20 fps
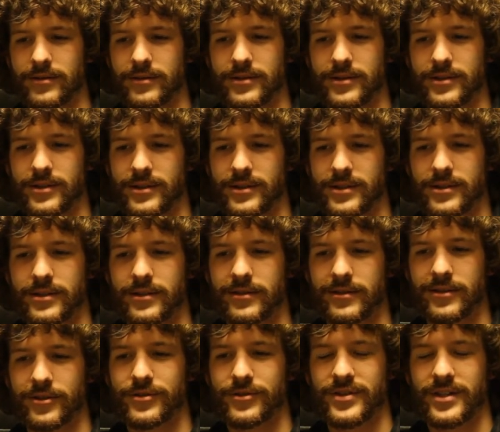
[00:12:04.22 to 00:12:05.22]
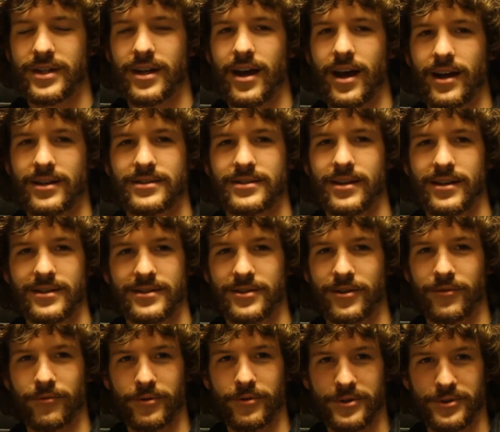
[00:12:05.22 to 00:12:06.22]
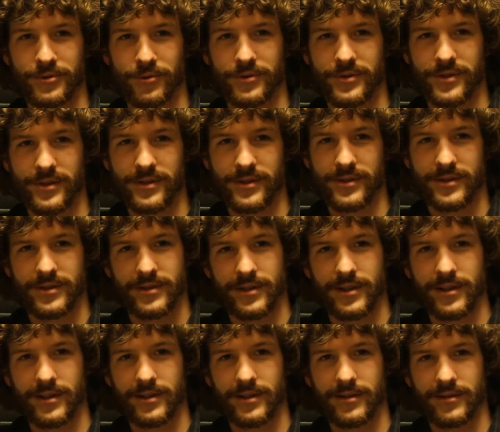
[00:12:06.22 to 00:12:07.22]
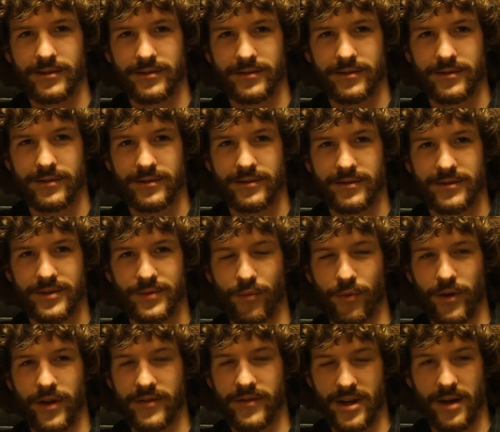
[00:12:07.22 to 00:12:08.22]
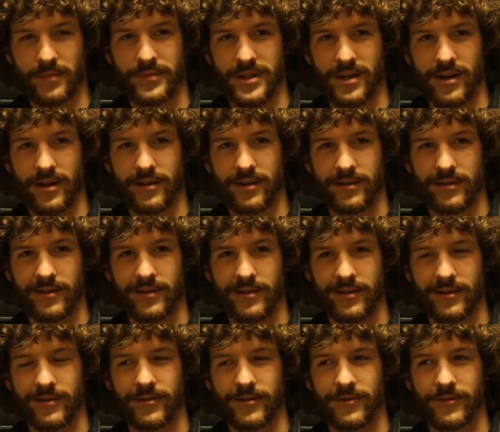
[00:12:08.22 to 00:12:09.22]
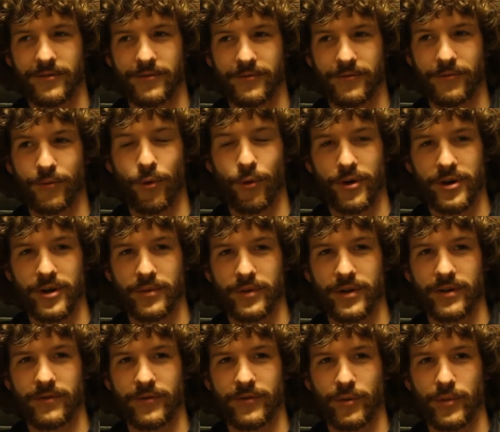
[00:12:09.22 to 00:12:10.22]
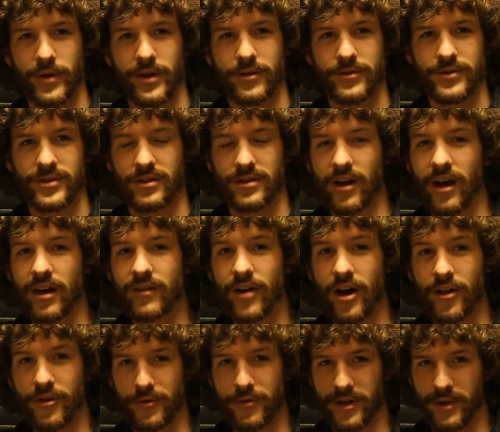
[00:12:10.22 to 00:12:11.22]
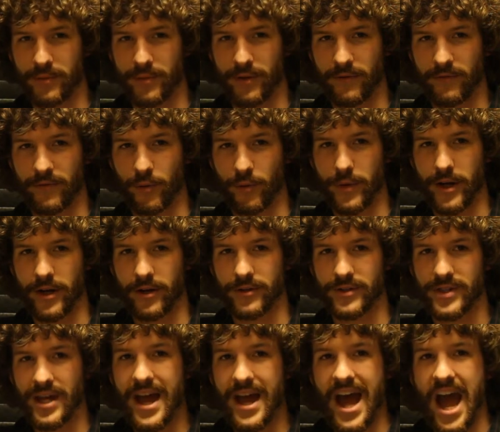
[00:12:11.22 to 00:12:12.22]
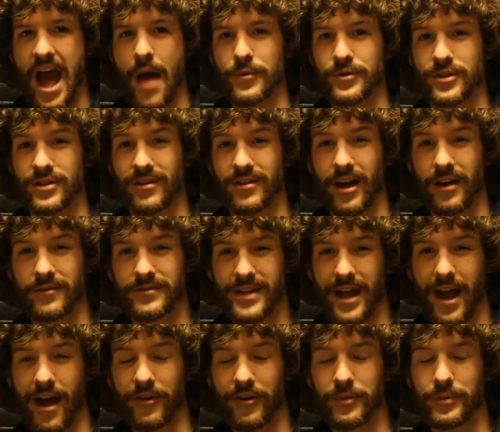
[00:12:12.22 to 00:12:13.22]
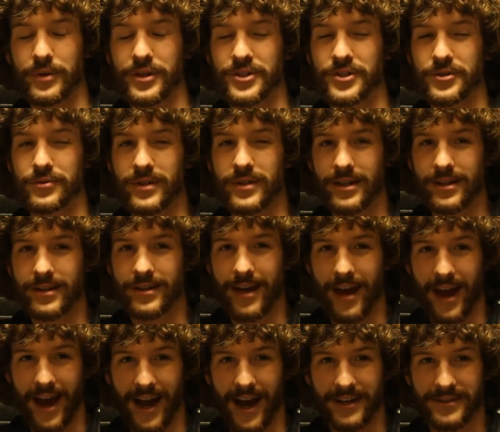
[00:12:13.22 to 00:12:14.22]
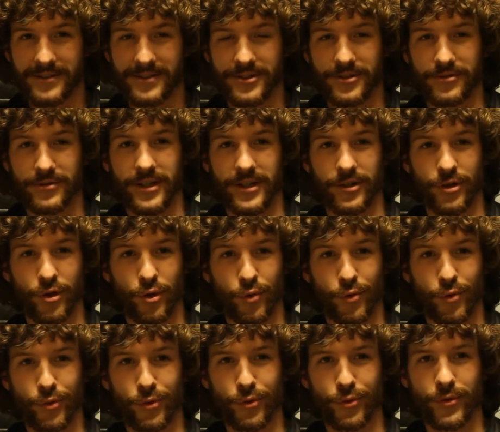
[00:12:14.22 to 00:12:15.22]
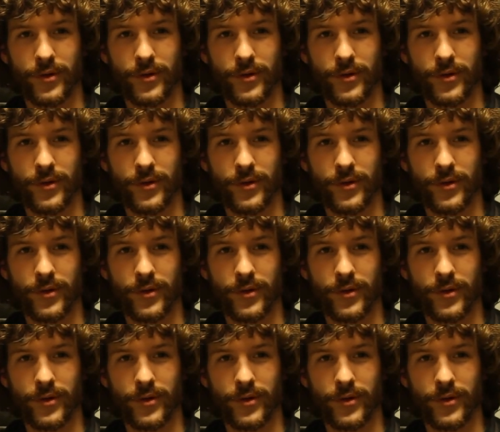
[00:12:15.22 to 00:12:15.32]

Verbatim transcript: just there's an excess of resources in in the upstate for independent filmmakers. There's a lot of other independent filmmakers and there's a lot of talent because you need cast, you need crew.